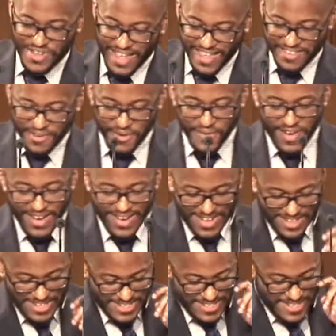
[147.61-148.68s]
guys are awake.
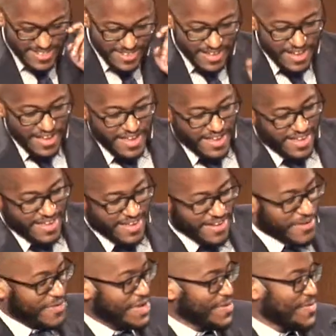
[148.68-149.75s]

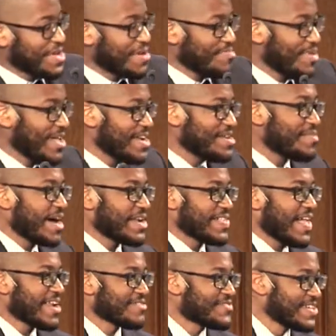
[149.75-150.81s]
We complain about a
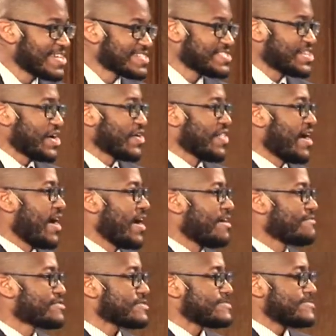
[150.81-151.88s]
lot of things in our
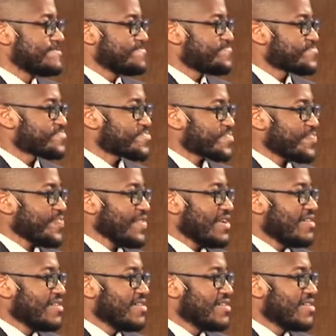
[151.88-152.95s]
lives,
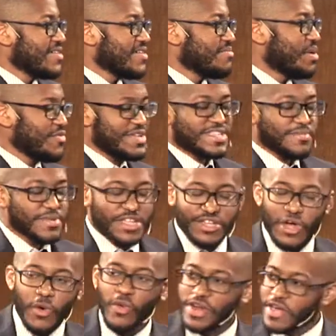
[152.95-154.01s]
but we typically
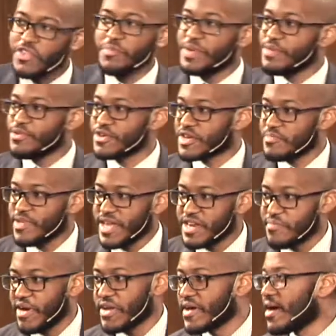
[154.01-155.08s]
don't want other people to complain
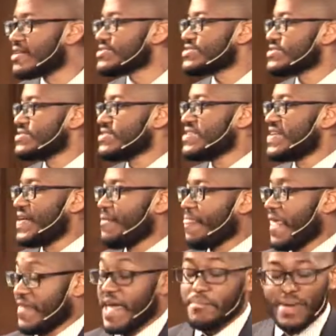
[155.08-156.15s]
about us.
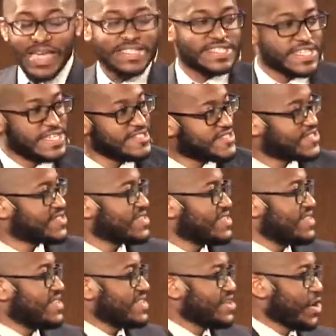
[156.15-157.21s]
And that makes sense.
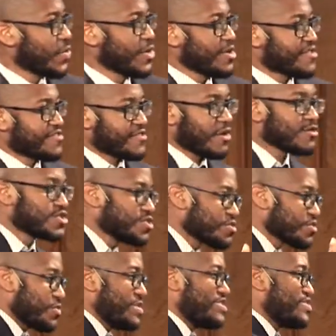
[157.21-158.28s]
We're social
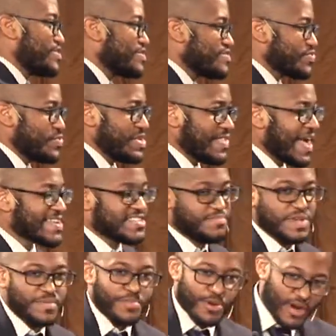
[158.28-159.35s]
creatures. We like to
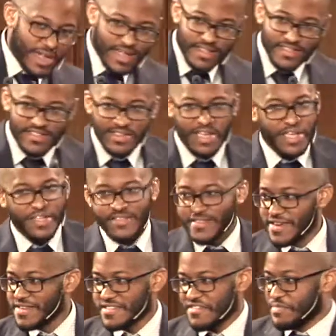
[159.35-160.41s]
be praised.
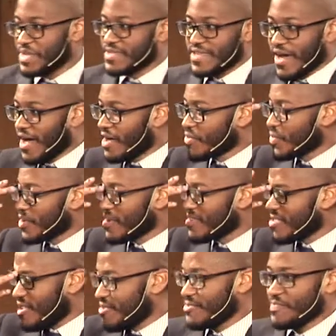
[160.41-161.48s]
Studies have been done
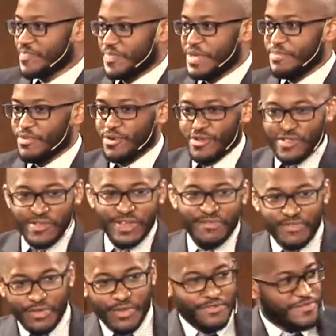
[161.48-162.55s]
where, people,
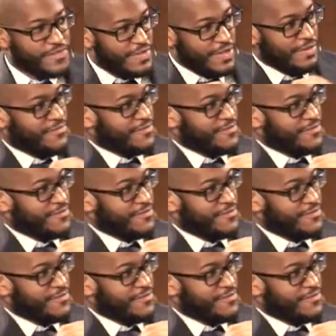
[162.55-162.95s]
if